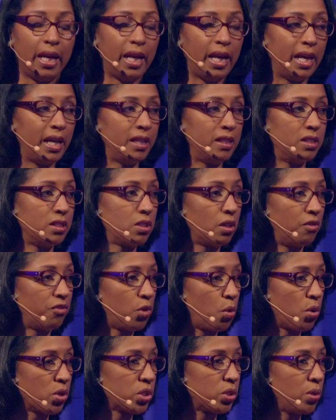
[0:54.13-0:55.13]
And of
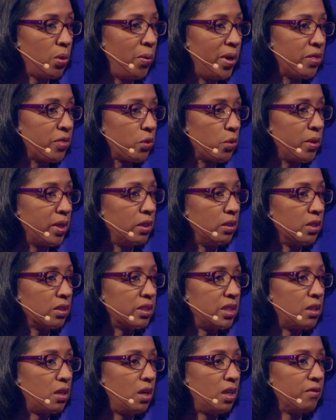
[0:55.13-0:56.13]
course we went through and
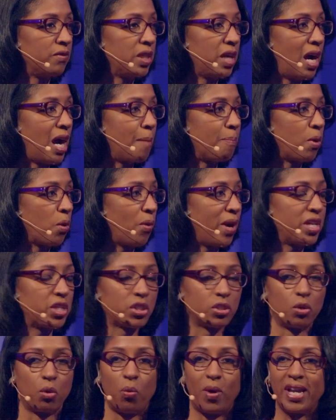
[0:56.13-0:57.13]
looked at all of the
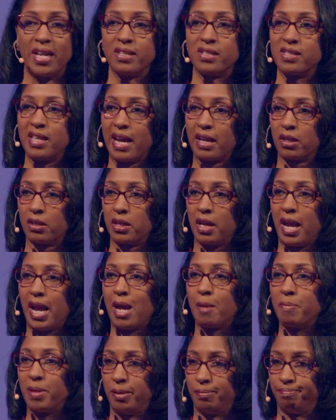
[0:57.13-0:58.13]
operational ways that could
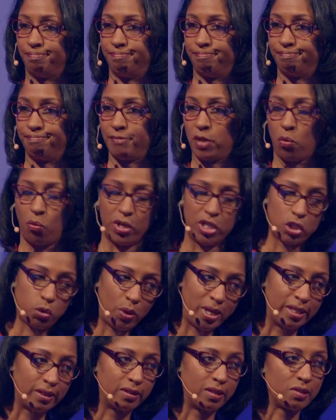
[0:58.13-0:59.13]
happen. We
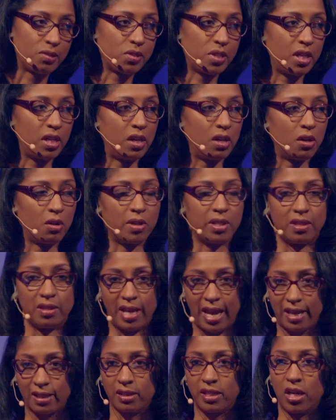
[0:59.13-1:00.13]
tweaked this here and
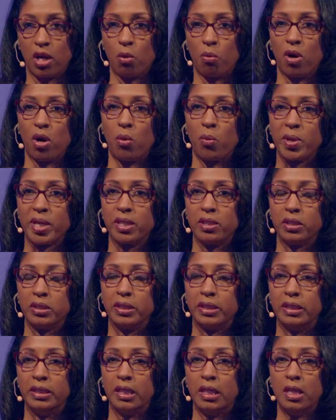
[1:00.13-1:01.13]
that there where we
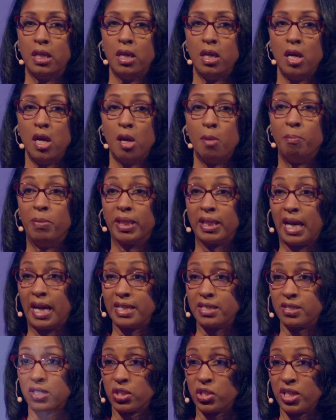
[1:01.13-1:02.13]
could, but I
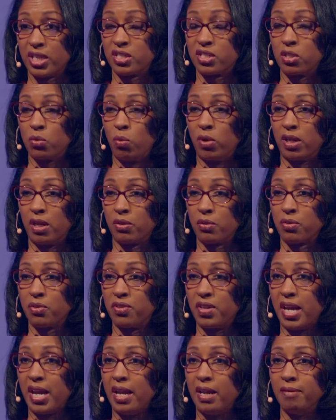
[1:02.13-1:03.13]
suggested one other
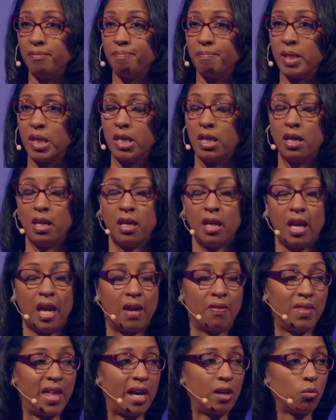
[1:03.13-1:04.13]
thing,
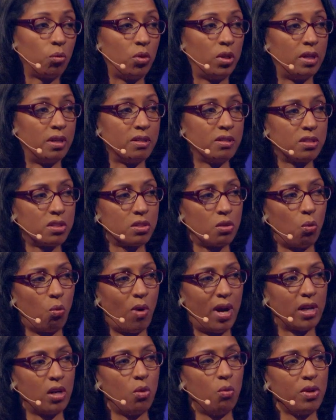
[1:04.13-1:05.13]
and that was,
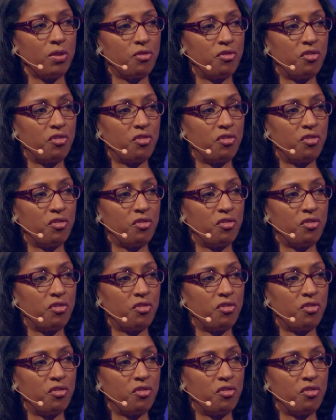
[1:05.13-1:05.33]
why don't we